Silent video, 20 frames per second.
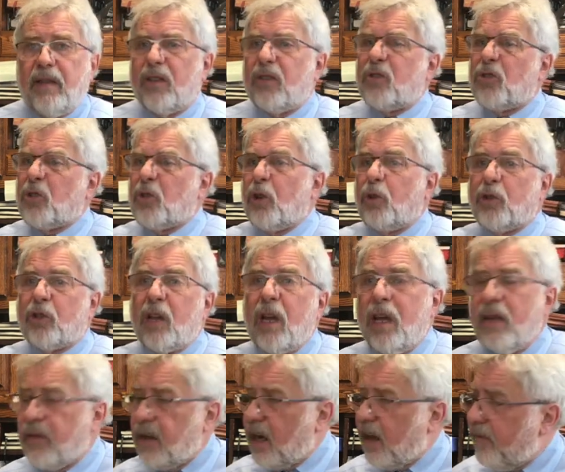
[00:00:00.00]
This church
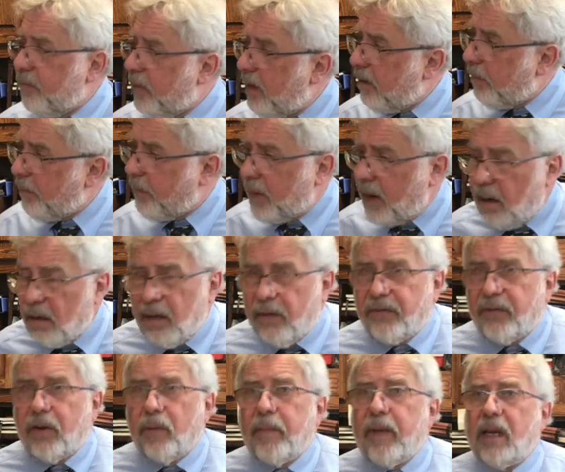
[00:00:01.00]
that I've been a part
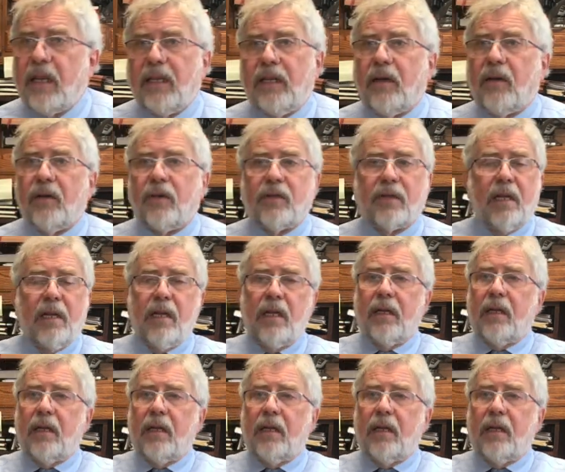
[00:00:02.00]
of for many years,